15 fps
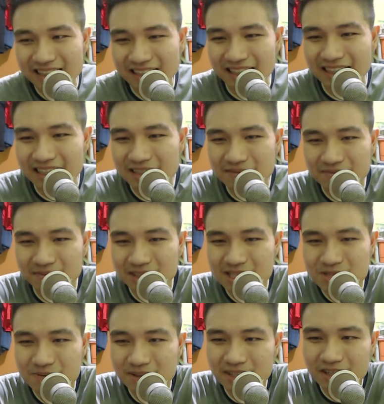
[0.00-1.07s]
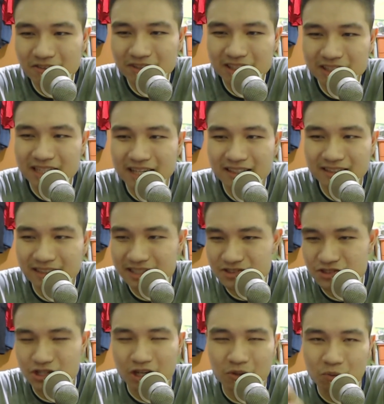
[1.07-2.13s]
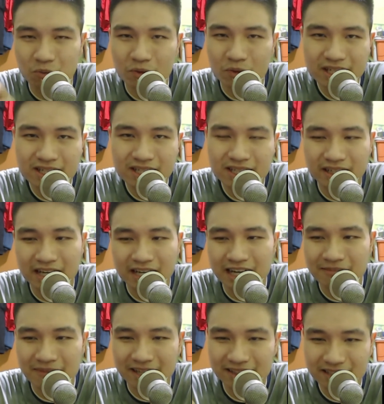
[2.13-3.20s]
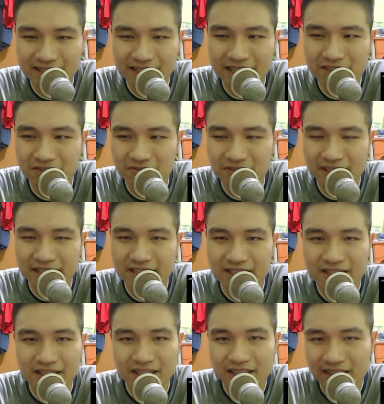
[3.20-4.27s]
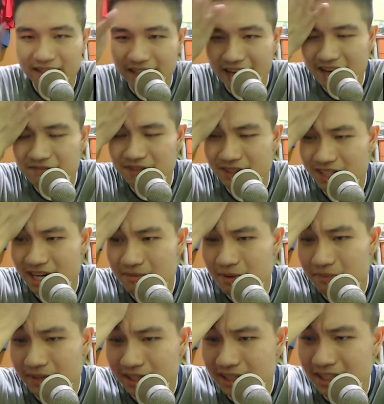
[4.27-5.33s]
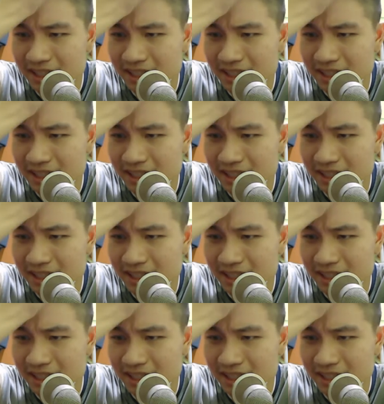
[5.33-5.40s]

um this one they only titled it John Wick. Um I think they don't really they haven't come up with the